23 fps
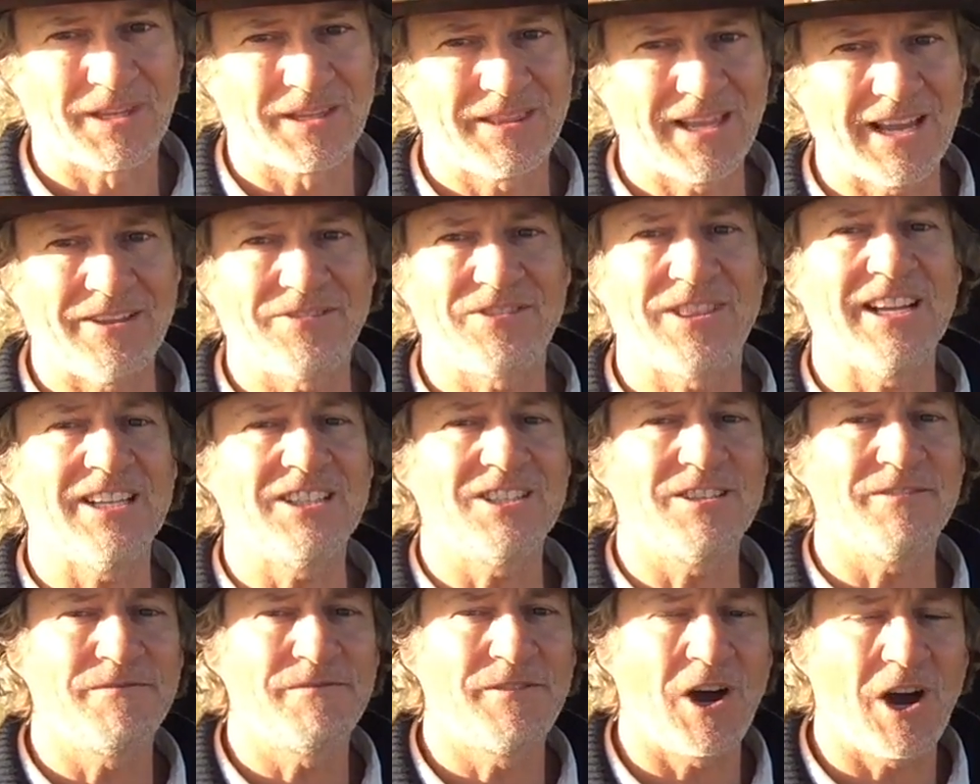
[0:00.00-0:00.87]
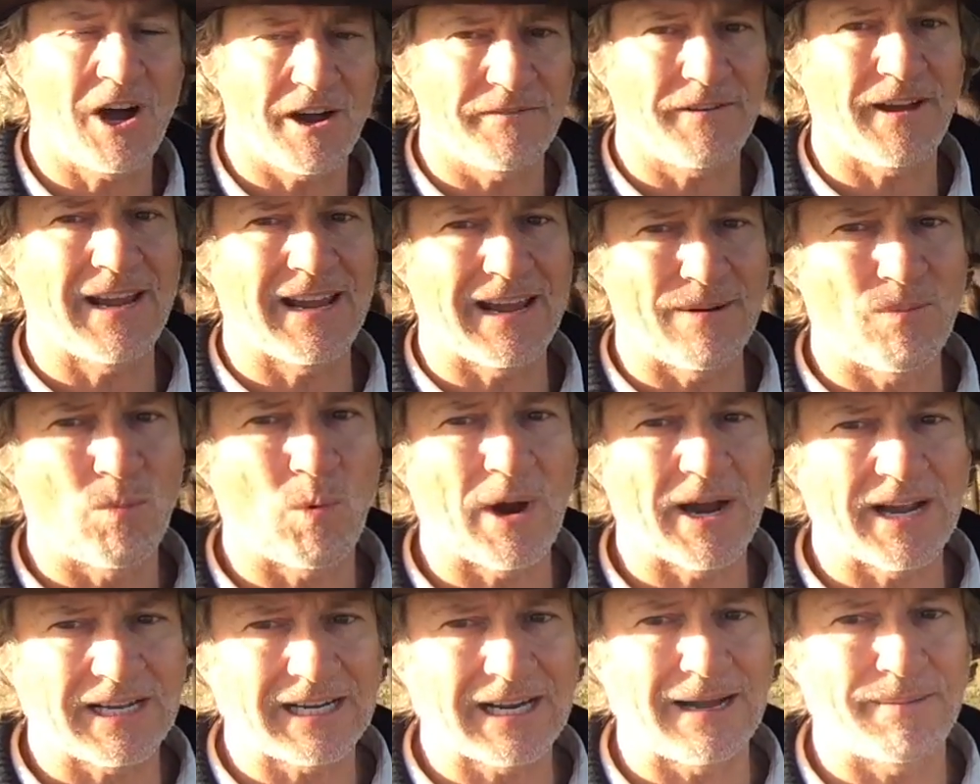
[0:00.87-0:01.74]
Now that's a 5am
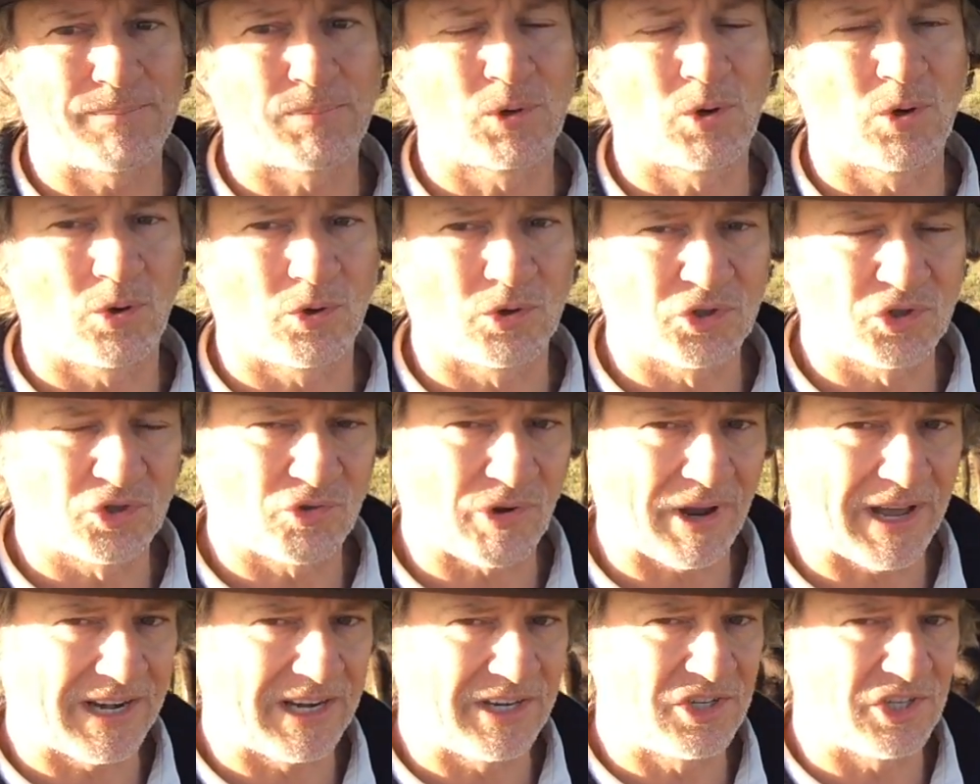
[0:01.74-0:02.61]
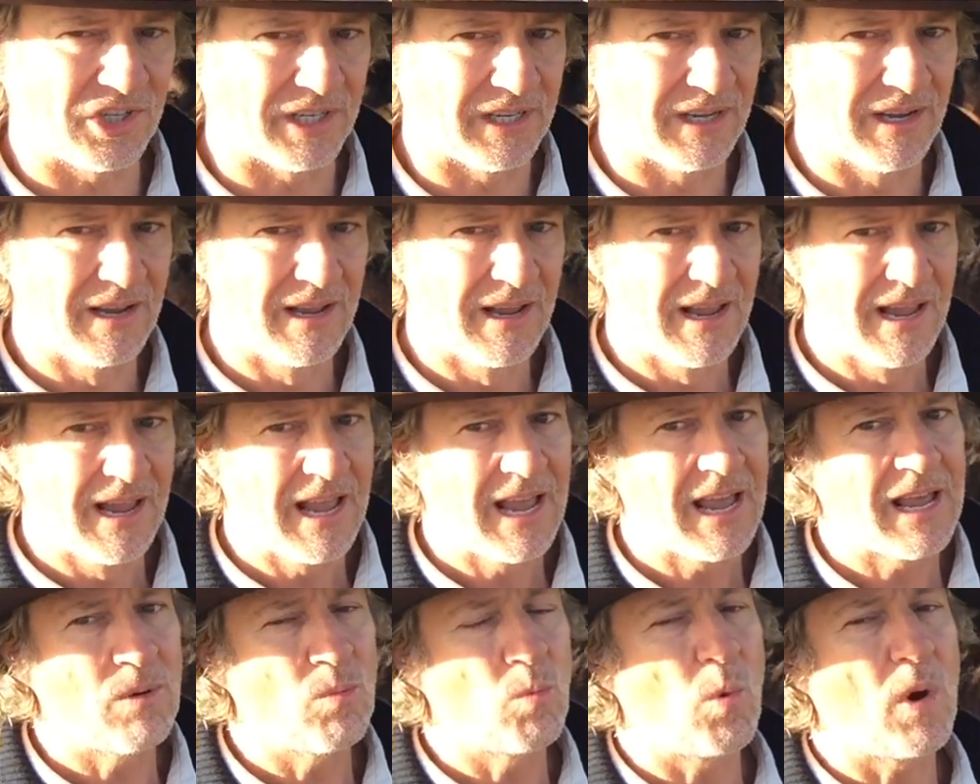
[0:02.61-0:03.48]
wake up call strategy.
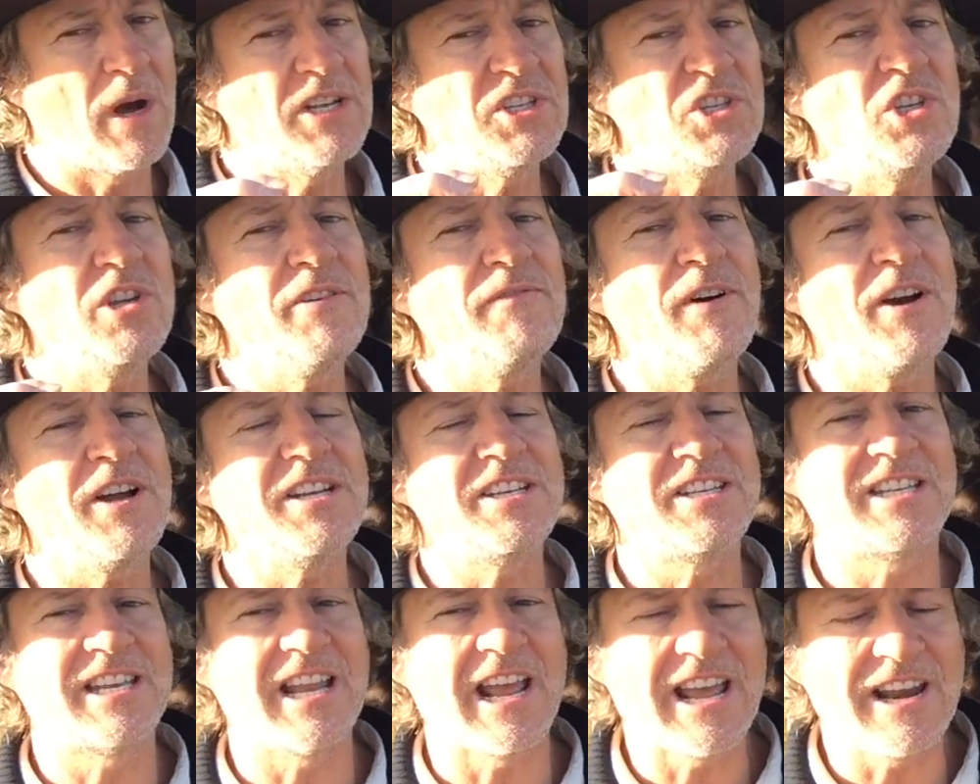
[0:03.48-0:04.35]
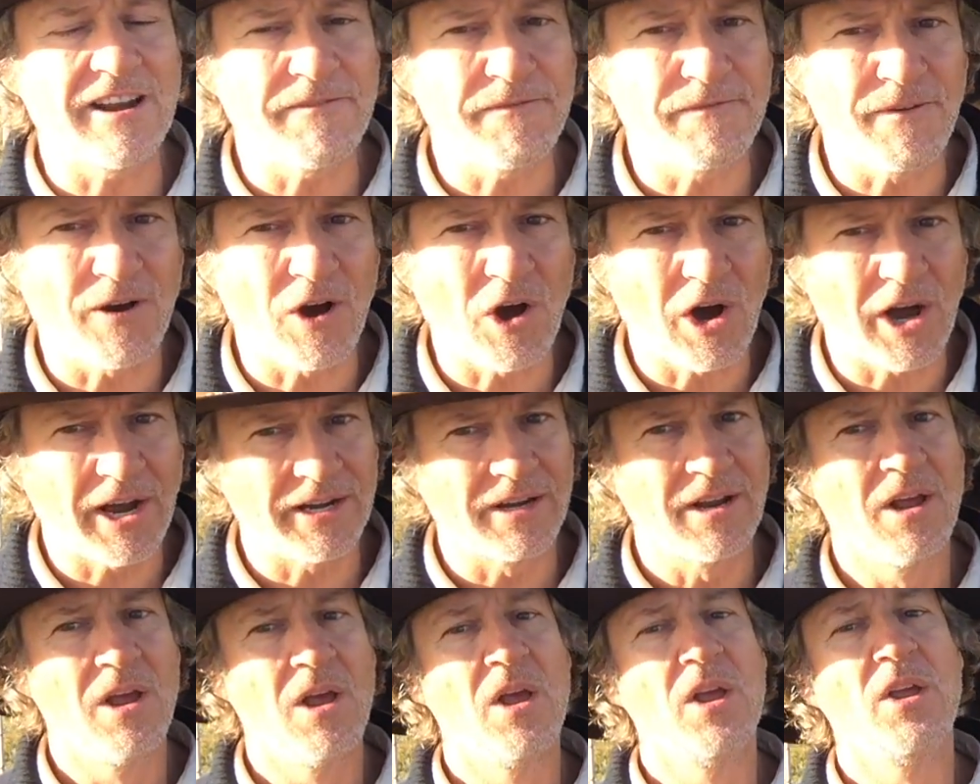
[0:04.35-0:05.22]
And once you've identified
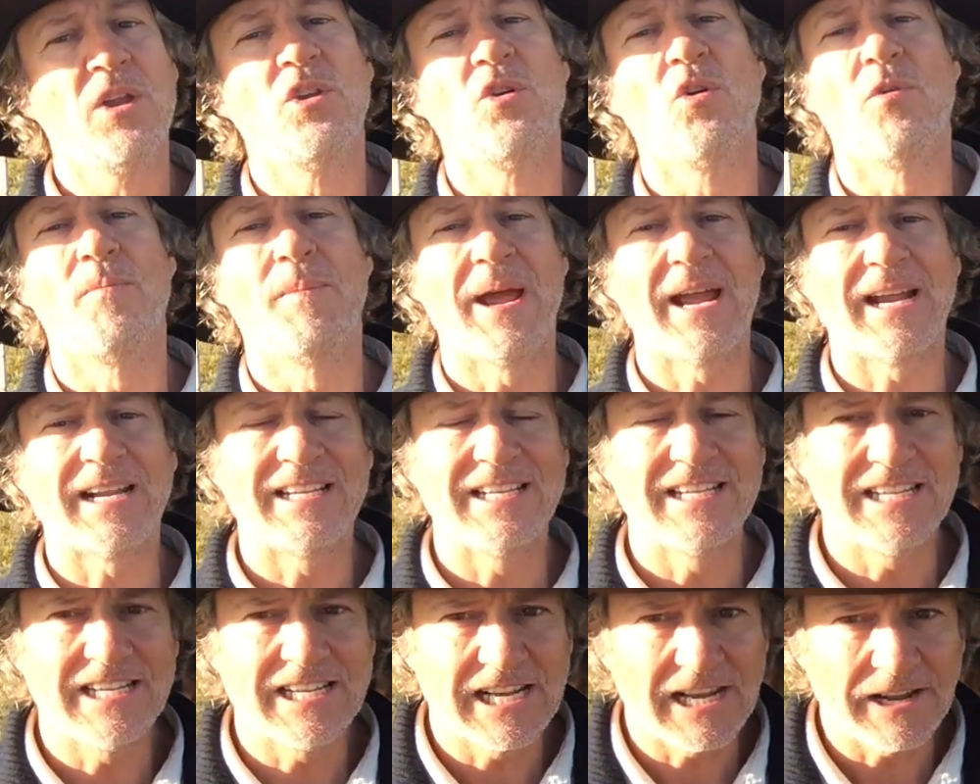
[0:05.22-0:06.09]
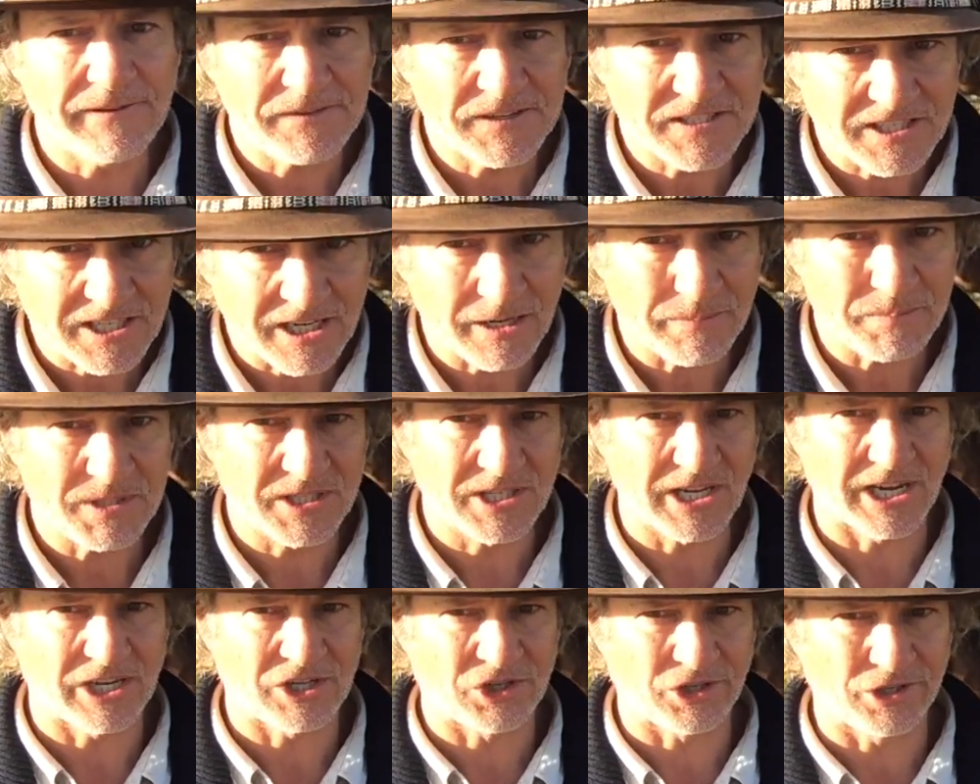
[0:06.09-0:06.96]
your magnificent
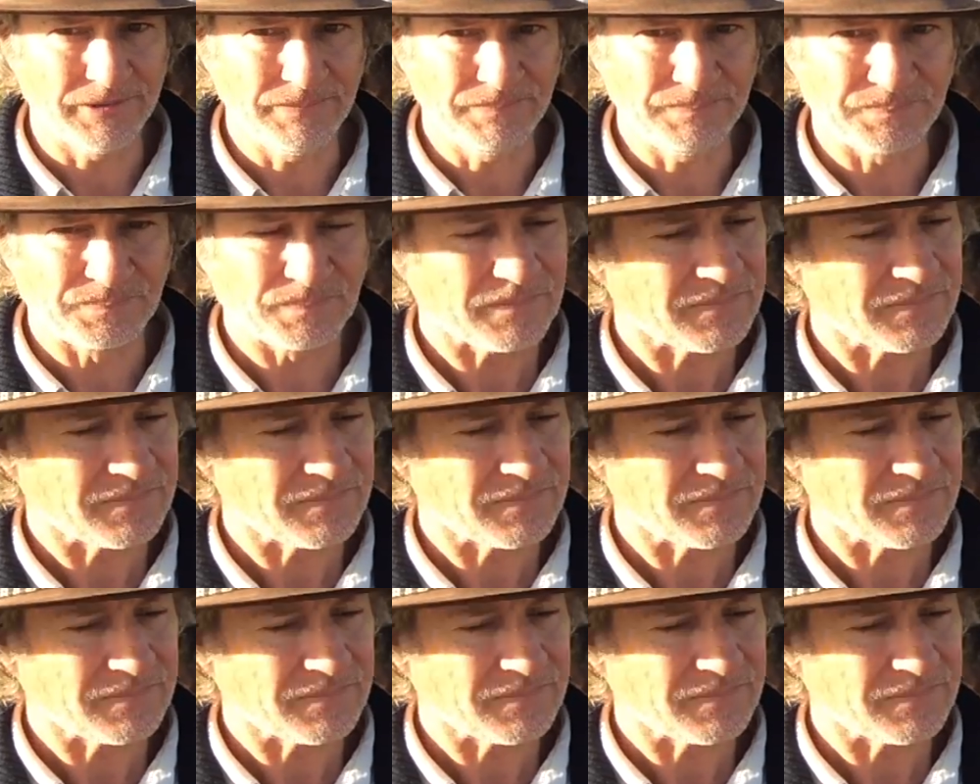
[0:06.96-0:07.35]
obsession,